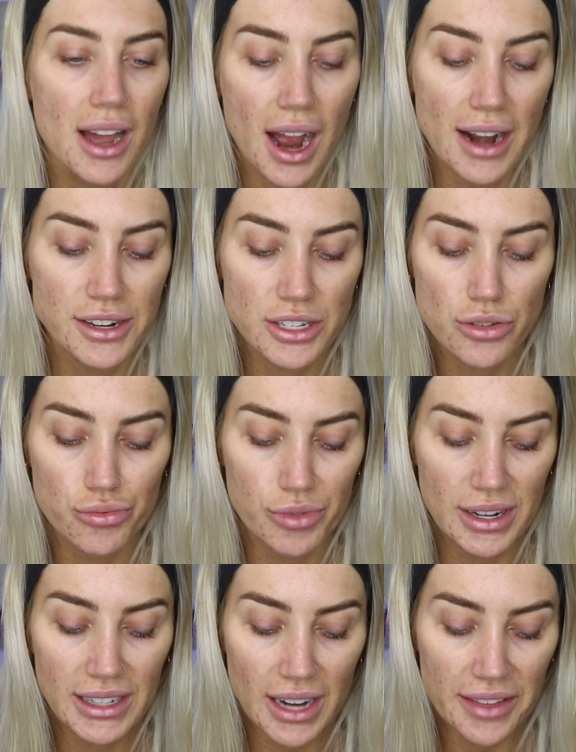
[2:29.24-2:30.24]
I just
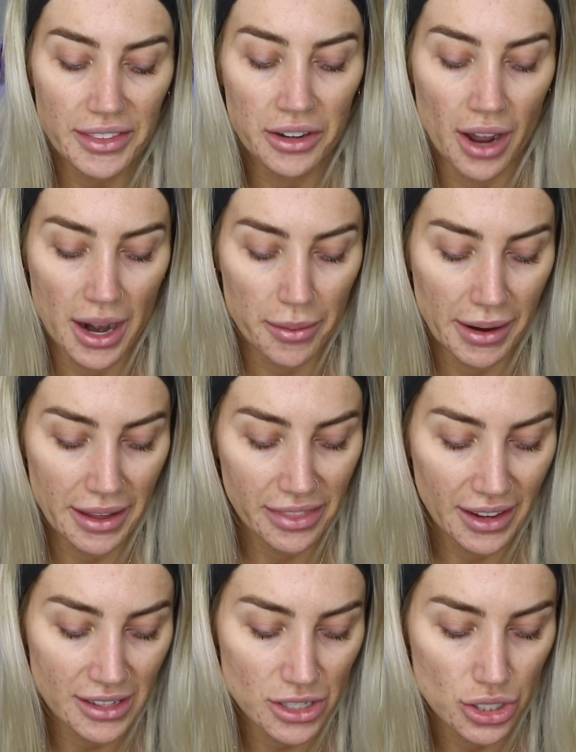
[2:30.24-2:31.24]
really like the night one. I
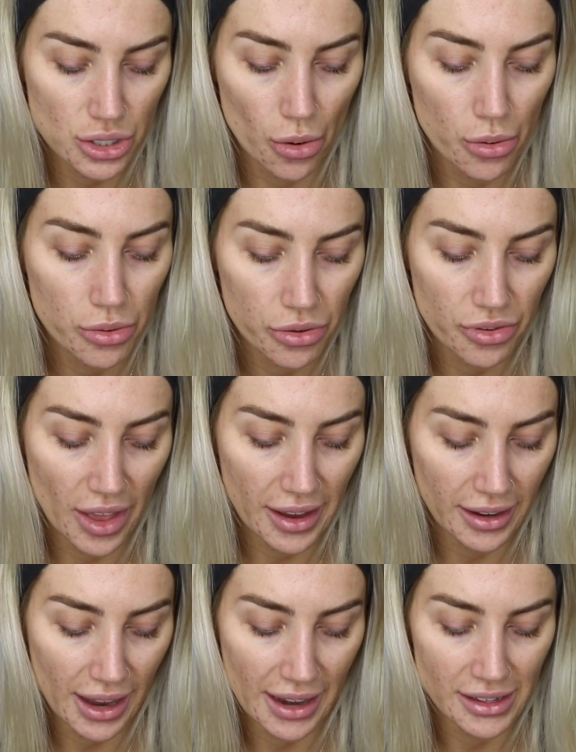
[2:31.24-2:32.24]
think it's so
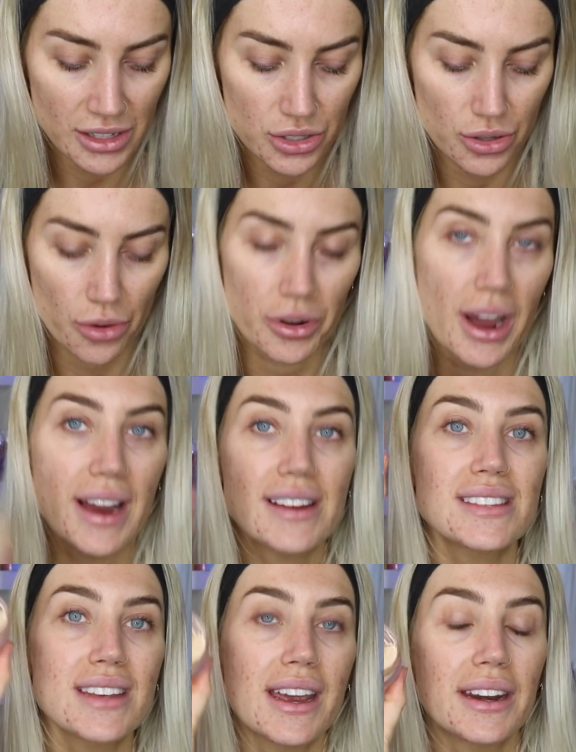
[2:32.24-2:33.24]
thick and so
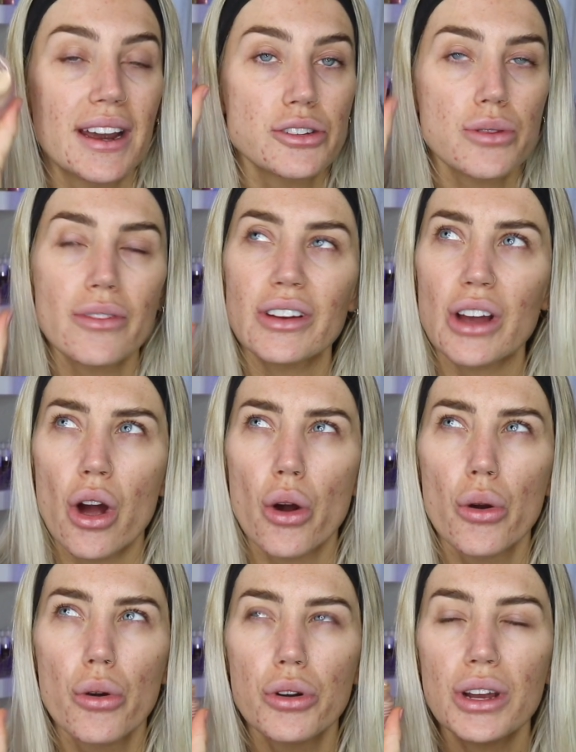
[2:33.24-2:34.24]
nice, and I do have a
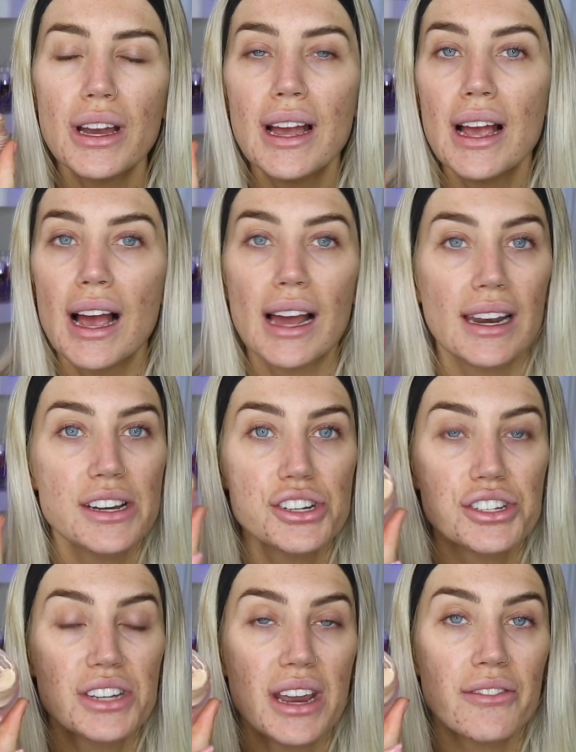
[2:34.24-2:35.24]
code
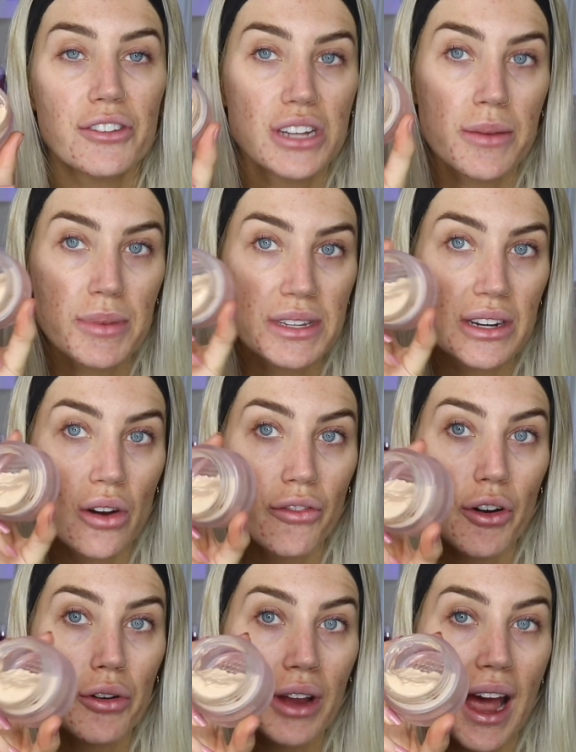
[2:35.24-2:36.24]
Alyshia10 for 10% off
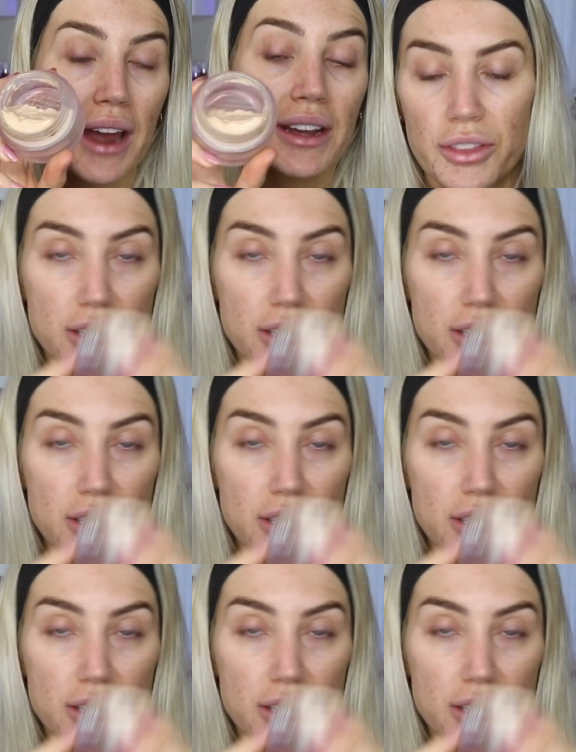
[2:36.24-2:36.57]
Okana.